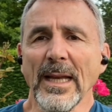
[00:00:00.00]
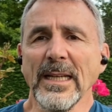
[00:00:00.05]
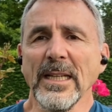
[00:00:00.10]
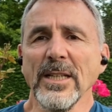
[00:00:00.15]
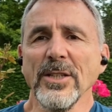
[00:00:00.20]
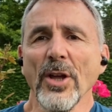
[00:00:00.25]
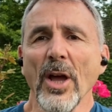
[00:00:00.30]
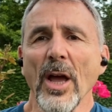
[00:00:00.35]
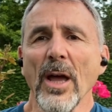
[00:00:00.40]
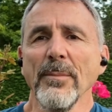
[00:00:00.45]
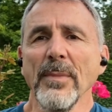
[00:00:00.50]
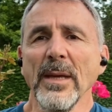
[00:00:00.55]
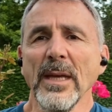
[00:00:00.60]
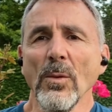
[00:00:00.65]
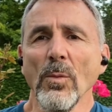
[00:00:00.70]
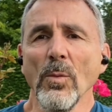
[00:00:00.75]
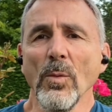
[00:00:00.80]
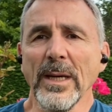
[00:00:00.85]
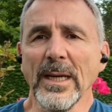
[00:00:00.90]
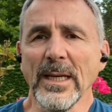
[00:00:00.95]
Anytime
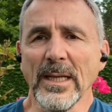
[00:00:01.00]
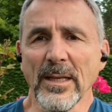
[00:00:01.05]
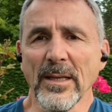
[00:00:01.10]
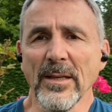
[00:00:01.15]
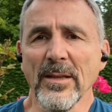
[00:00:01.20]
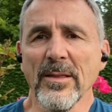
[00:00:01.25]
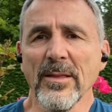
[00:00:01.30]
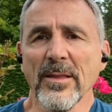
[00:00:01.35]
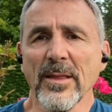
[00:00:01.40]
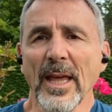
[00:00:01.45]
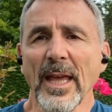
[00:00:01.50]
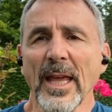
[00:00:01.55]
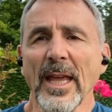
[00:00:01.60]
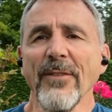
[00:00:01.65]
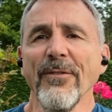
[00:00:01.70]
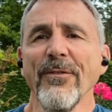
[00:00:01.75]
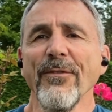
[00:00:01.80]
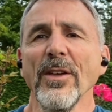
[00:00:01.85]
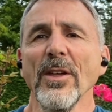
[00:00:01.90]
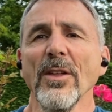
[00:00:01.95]
he wins,
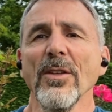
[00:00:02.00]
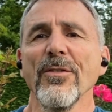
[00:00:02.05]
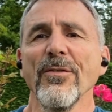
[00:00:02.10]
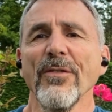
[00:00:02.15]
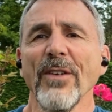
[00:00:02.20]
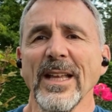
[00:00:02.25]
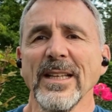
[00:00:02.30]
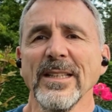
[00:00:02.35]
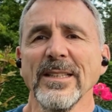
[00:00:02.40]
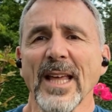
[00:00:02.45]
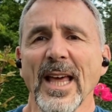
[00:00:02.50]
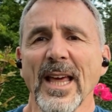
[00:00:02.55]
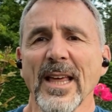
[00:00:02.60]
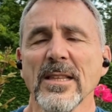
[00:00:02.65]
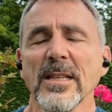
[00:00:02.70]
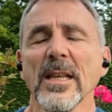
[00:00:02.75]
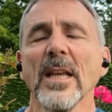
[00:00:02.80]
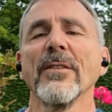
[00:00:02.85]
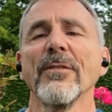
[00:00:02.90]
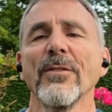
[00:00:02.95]
he feels
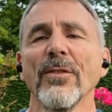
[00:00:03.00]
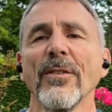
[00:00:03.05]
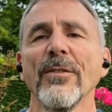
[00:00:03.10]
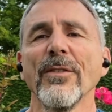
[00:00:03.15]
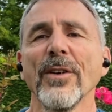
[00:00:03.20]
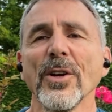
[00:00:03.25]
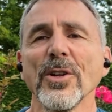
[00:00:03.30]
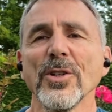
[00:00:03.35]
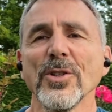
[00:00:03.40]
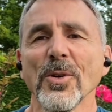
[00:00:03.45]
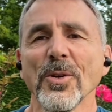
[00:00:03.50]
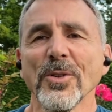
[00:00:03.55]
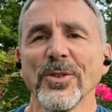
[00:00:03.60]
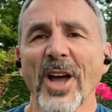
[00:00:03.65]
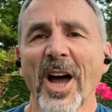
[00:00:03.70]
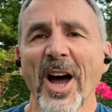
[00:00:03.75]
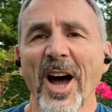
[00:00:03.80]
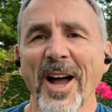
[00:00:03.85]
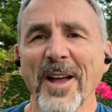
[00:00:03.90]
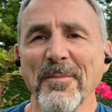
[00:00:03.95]
fantastic for a very short
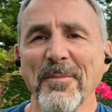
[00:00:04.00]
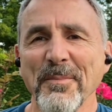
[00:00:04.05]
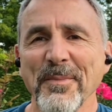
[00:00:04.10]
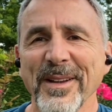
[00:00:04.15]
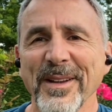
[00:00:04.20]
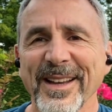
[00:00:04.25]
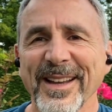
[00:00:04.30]
time.